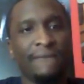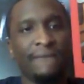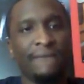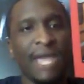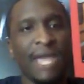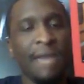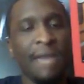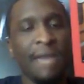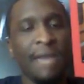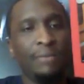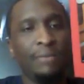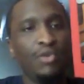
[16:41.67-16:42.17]

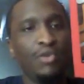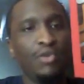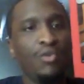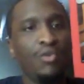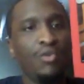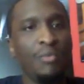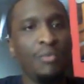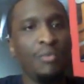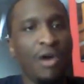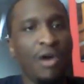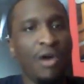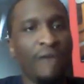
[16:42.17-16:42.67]
and blew
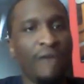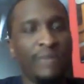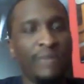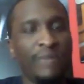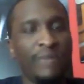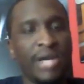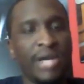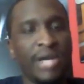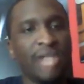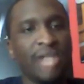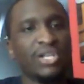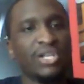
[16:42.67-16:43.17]
them off
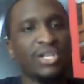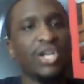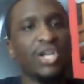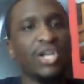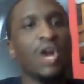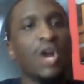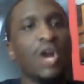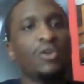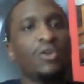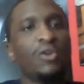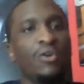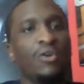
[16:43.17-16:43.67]
because of
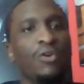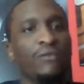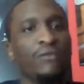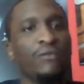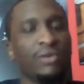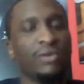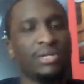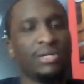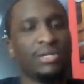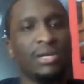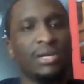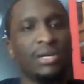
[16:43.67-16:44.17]

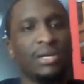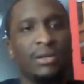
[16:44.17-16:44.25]
turnovers.